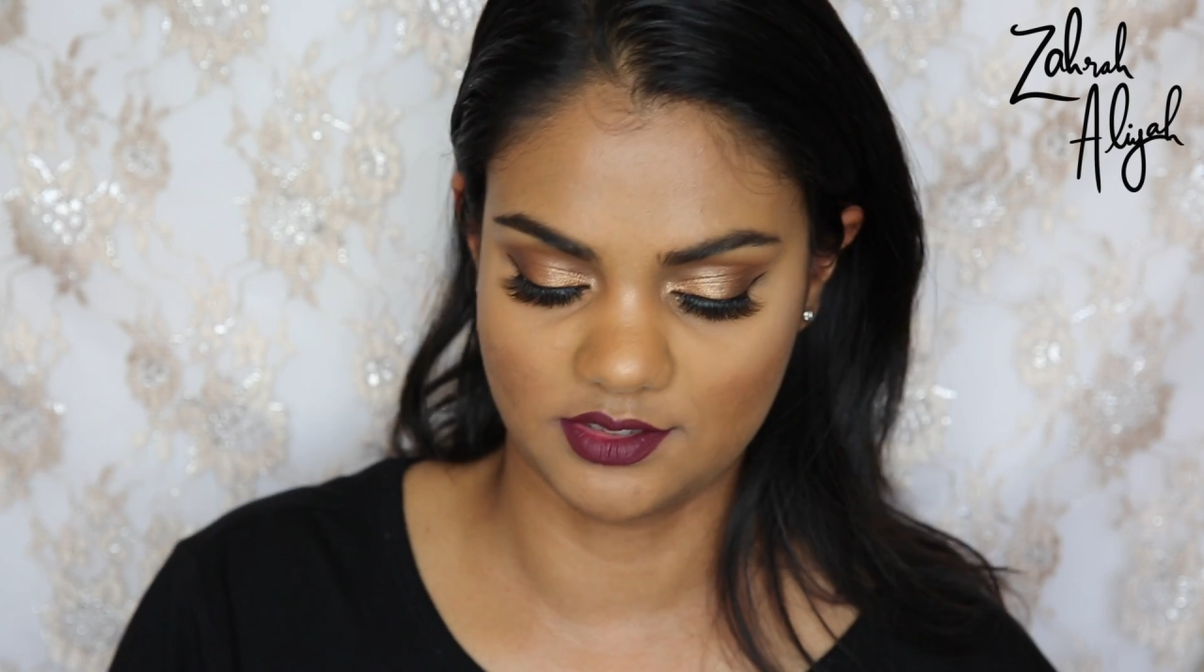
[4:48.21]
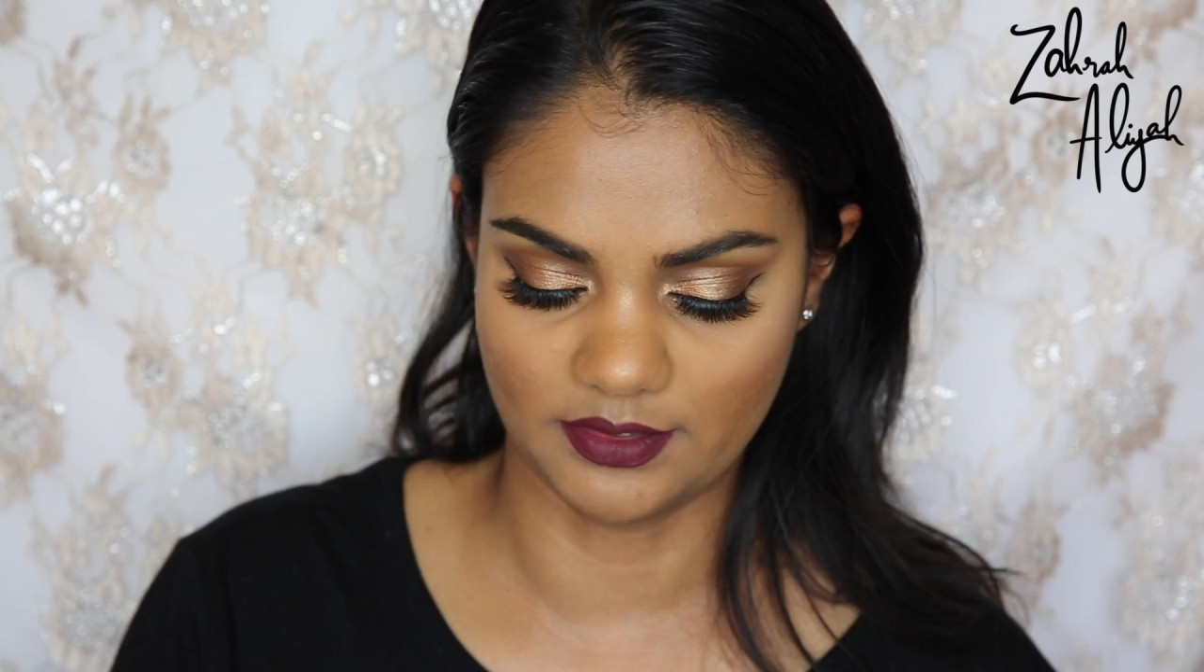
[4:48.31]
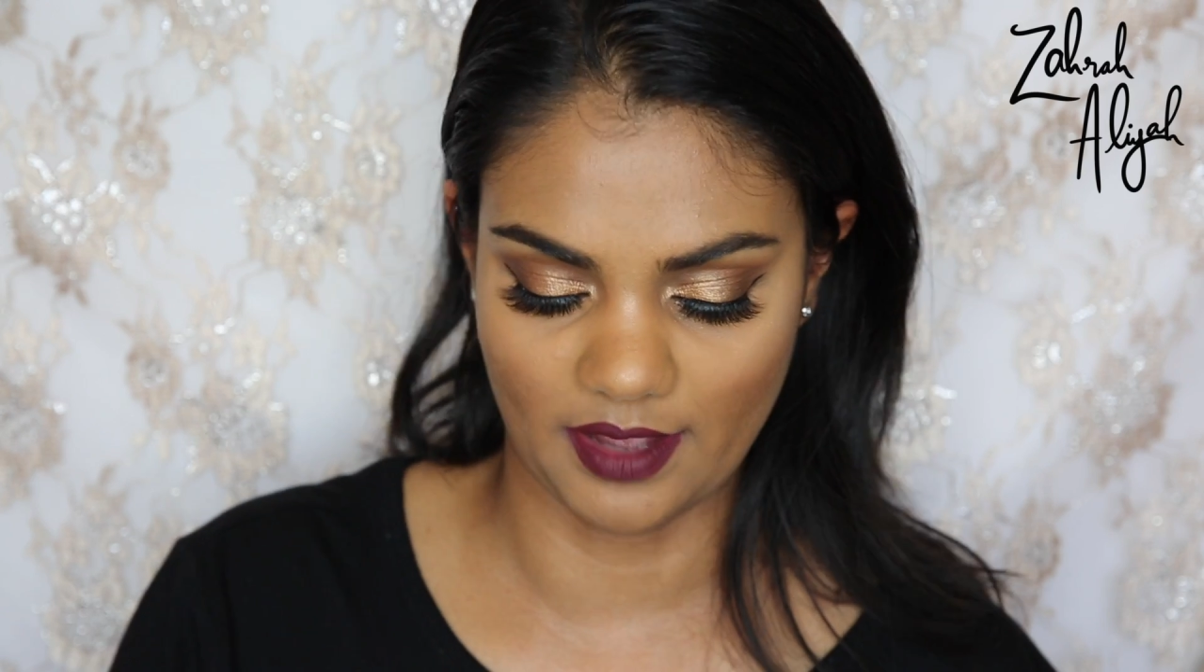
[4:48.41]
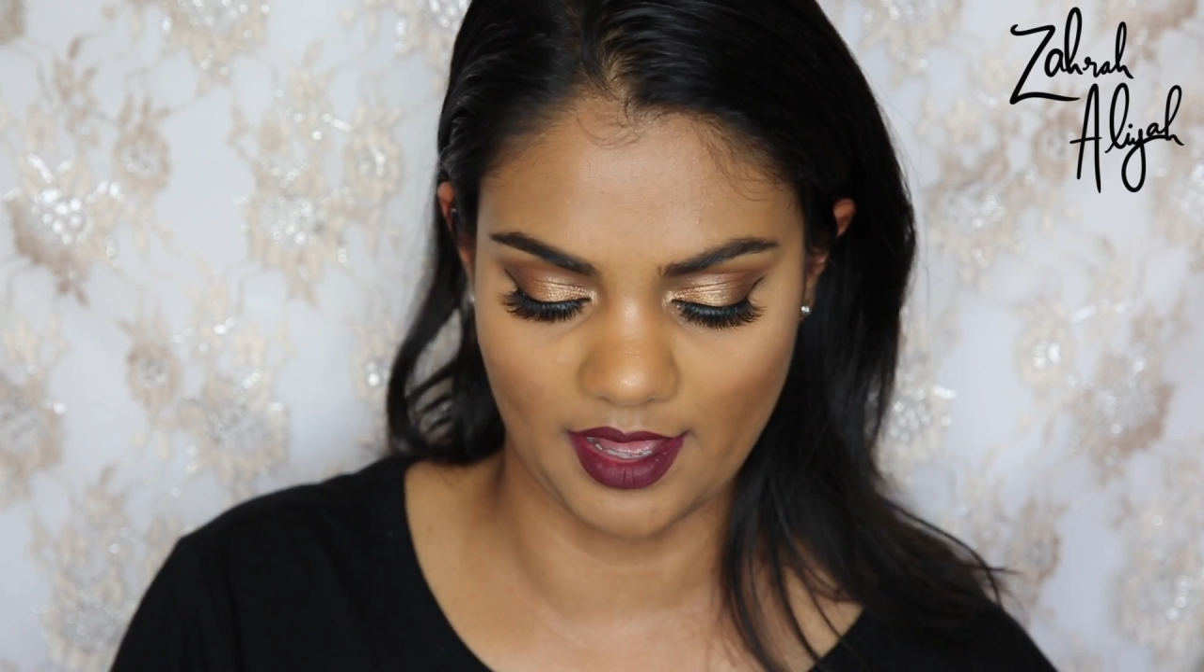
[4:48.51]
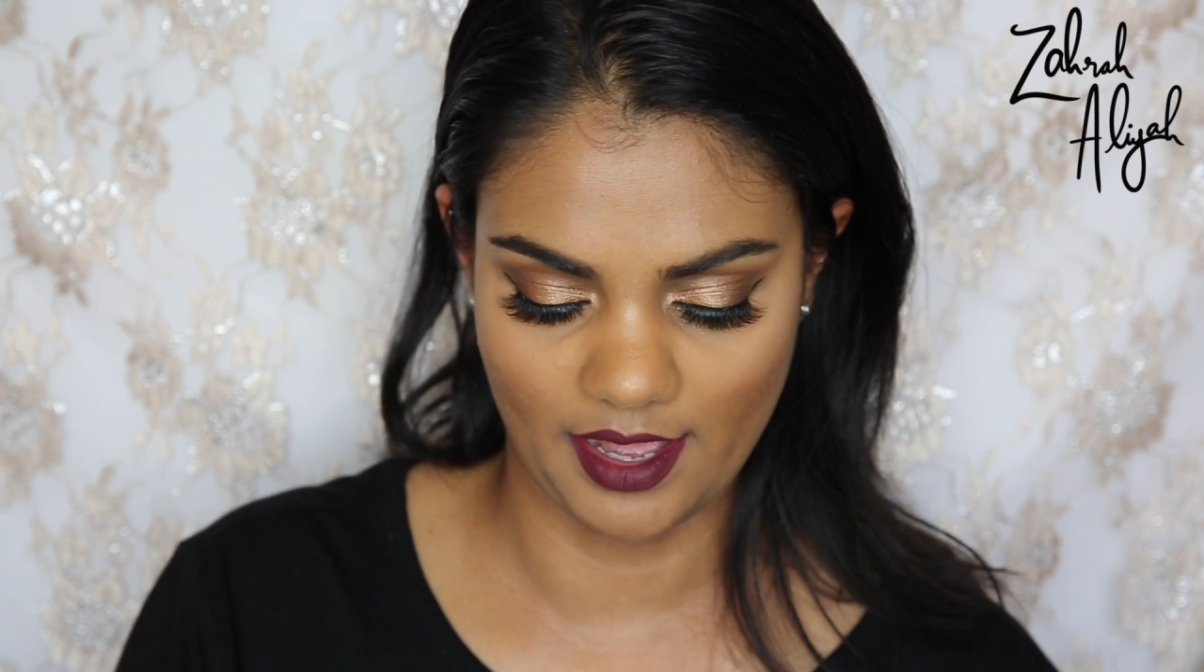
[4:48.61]

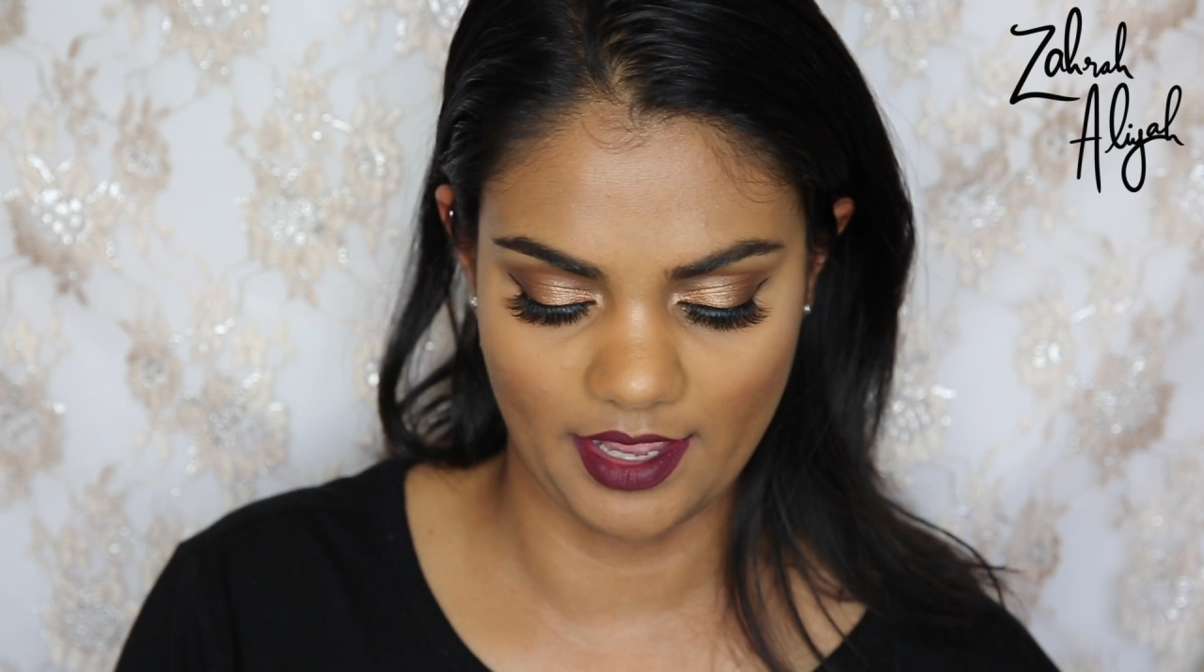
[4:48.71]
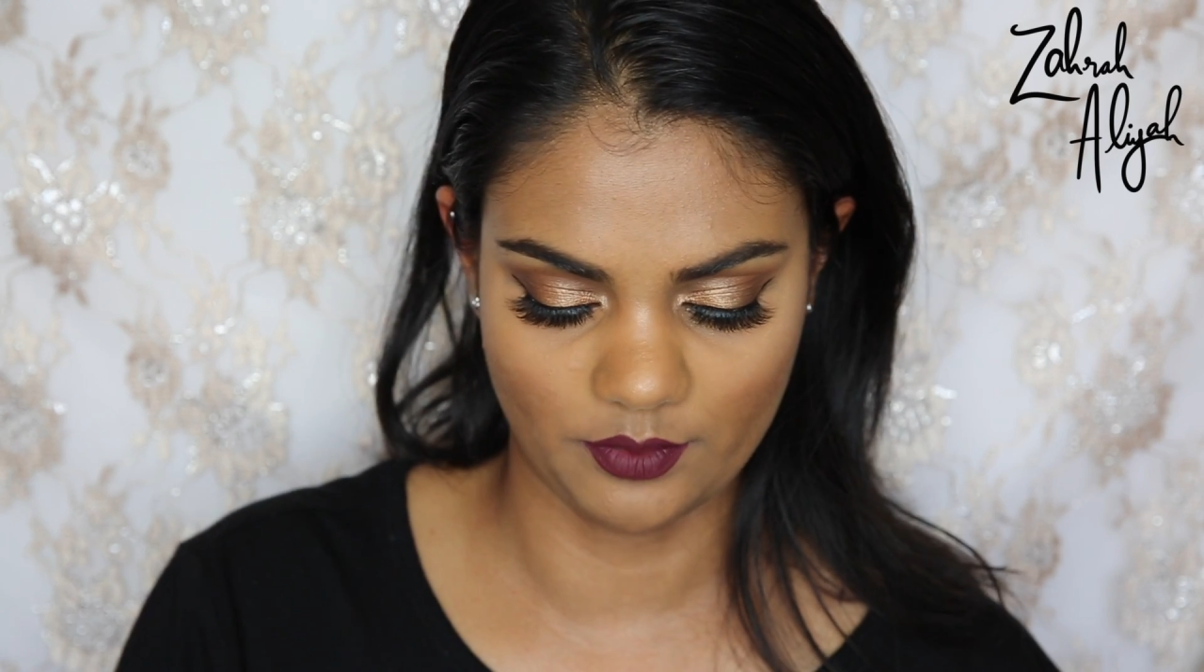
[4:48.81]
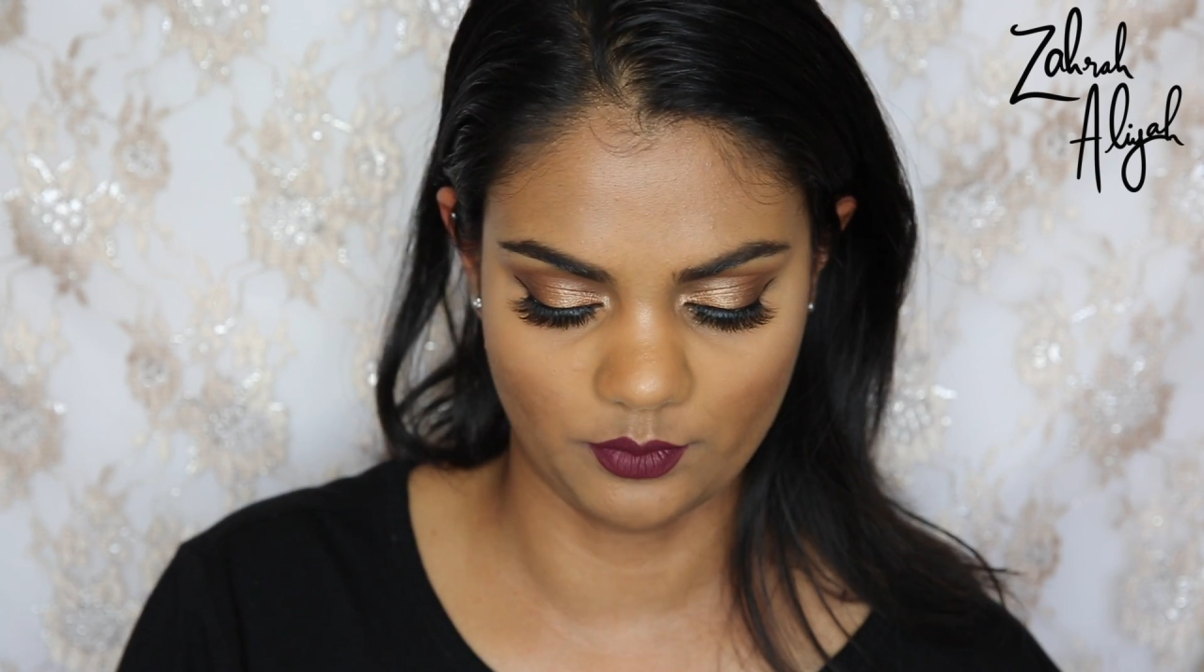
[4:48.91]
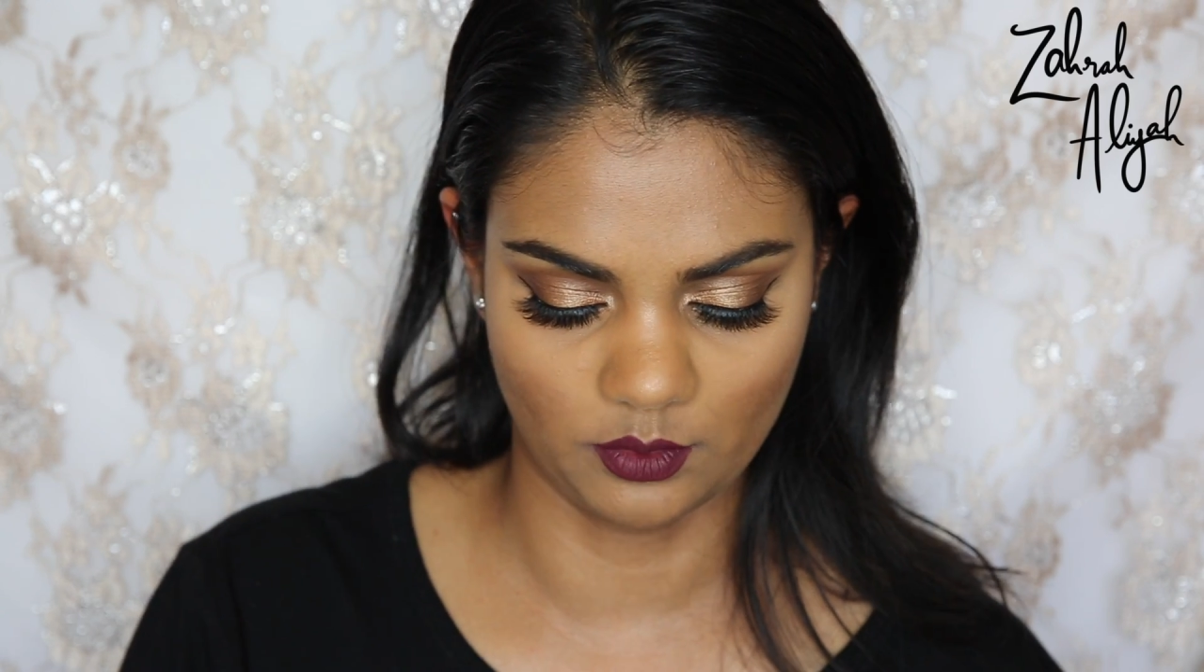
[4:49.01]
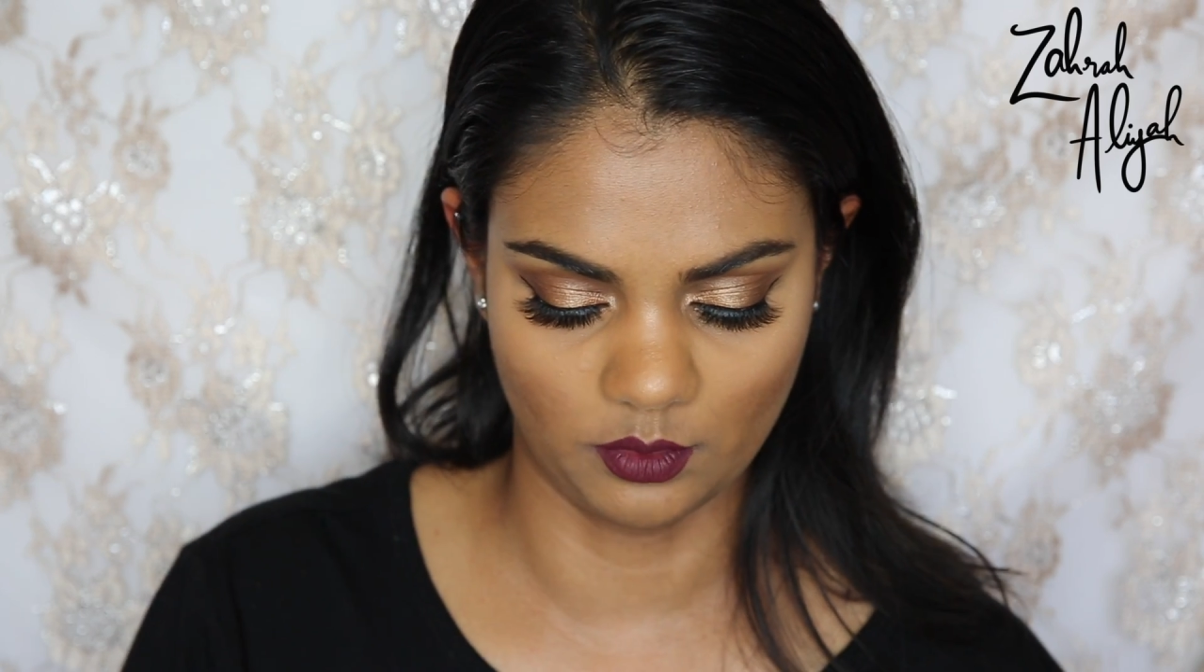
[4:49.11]
So
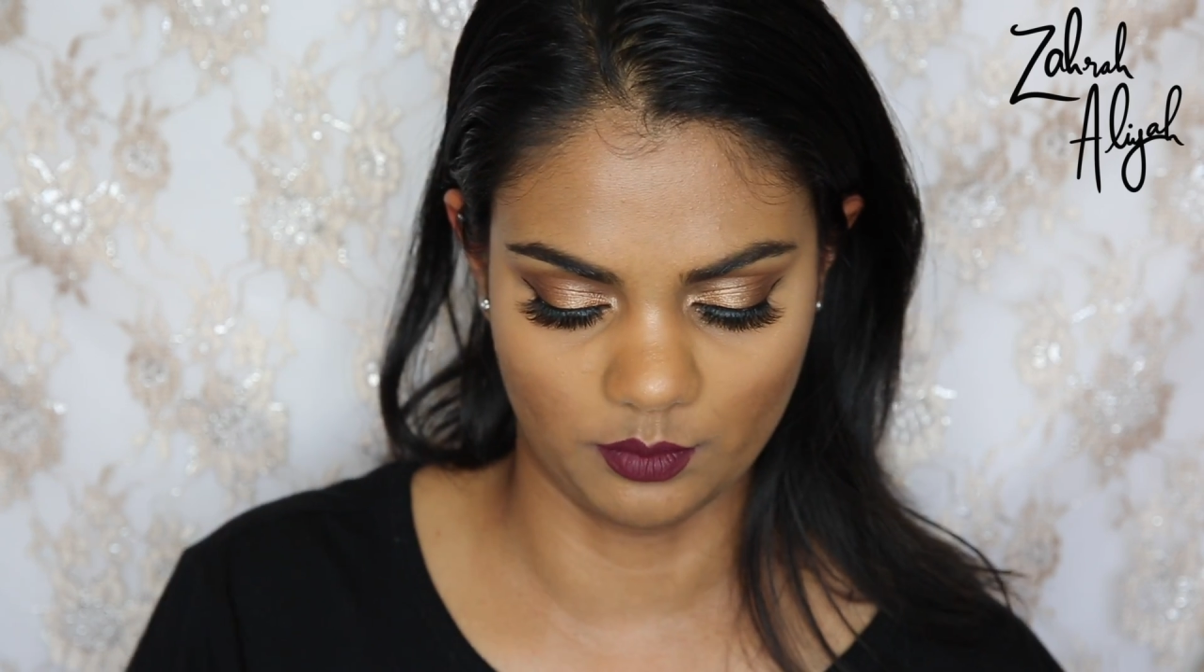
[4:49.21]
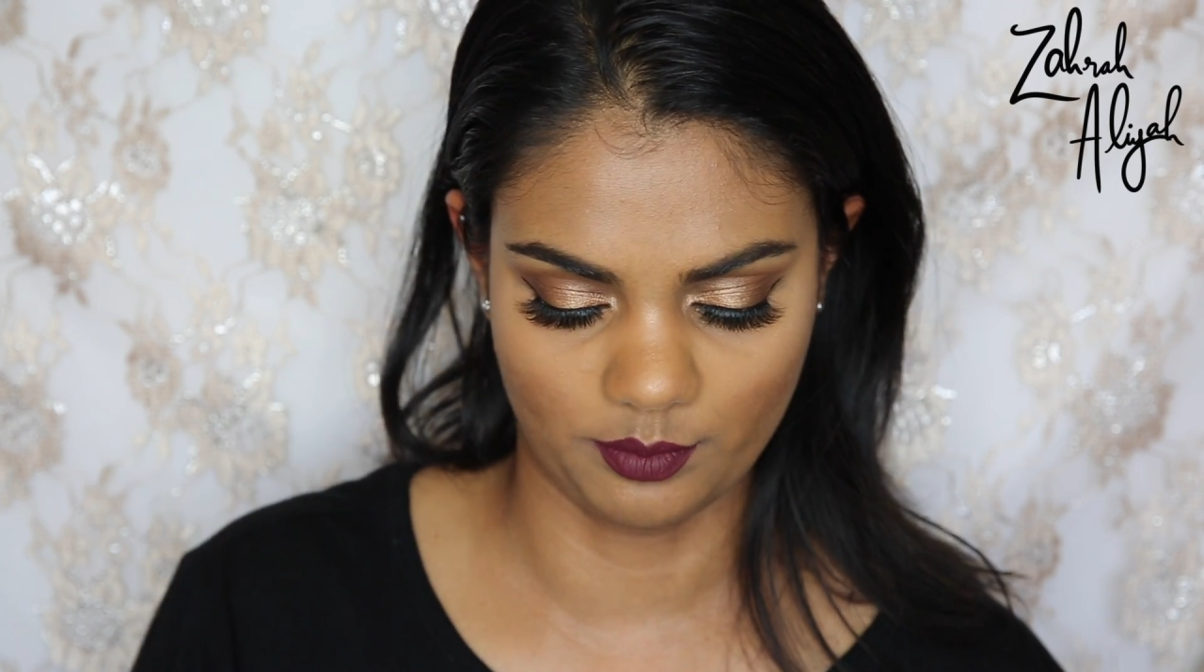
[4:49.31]
I will